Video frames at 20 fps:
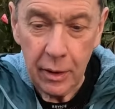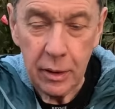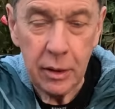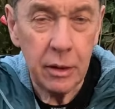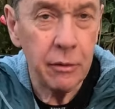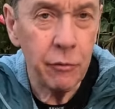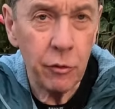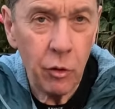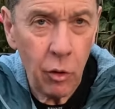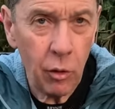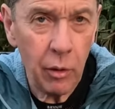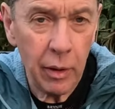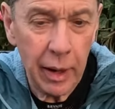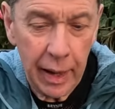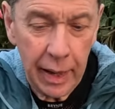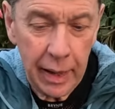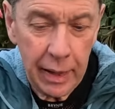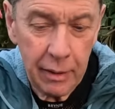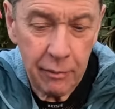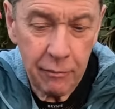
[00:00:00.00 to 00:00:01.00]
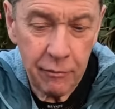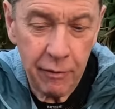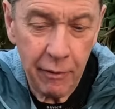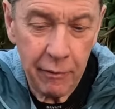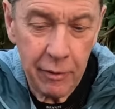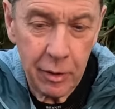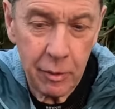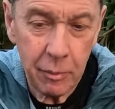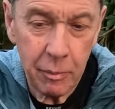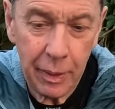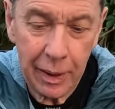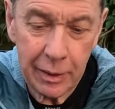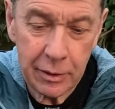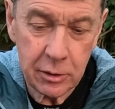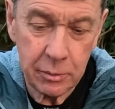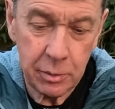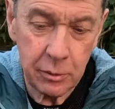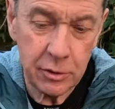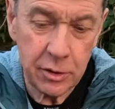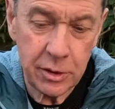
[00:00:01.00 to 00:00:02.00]
you've got a very
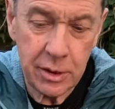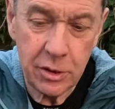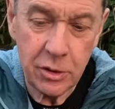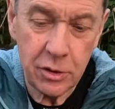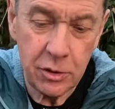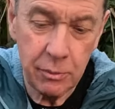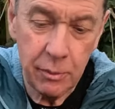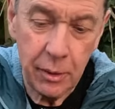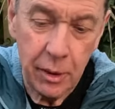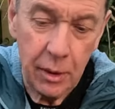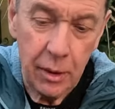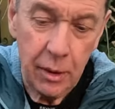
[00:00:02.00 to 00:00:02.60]
compatible system.